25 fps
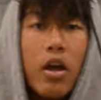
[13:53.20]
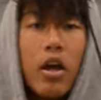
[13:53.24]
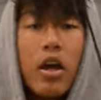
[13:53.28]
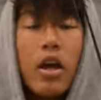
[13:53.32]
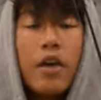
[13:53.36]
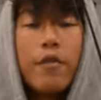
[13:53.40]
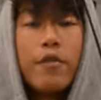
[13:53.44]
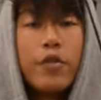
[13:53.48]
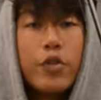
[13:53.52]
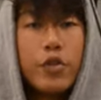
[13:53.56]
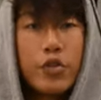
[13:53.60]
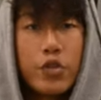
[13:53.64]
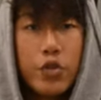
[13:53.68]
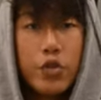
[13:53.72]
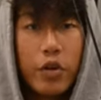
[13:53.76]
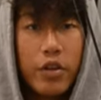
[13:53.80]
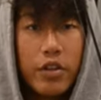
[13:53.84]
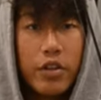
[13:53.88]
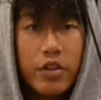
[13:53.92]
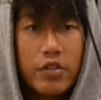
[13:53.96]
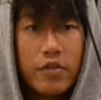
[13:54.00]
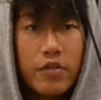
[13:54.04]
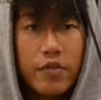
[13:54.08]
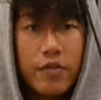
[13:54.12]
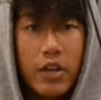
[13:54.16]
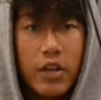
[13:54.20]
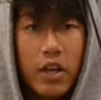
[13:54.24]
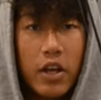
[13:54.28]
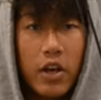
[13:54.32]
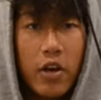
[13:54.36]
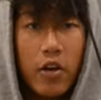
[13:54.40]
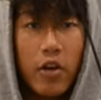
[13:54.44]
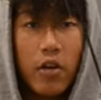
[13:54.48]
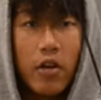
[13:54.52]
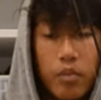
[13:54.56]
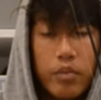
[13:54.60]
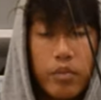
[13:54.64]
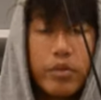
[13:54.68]
If you enjoyed this
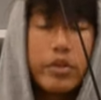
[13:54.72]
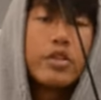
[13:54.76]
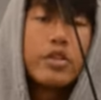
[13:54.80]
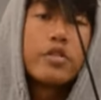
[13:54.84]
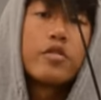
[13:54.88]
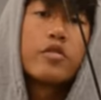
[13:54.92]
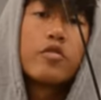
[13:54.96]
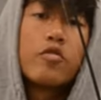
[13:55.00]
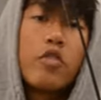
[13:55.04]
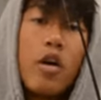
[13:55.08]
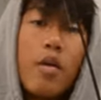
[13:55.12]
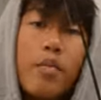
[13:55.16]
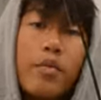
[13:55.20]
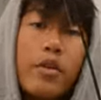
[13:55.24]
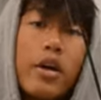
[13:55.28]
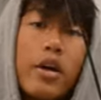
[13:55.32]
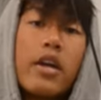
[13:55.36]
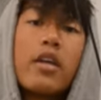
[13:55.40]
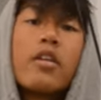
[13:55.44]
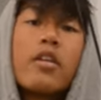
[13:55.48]
video, please drop a like,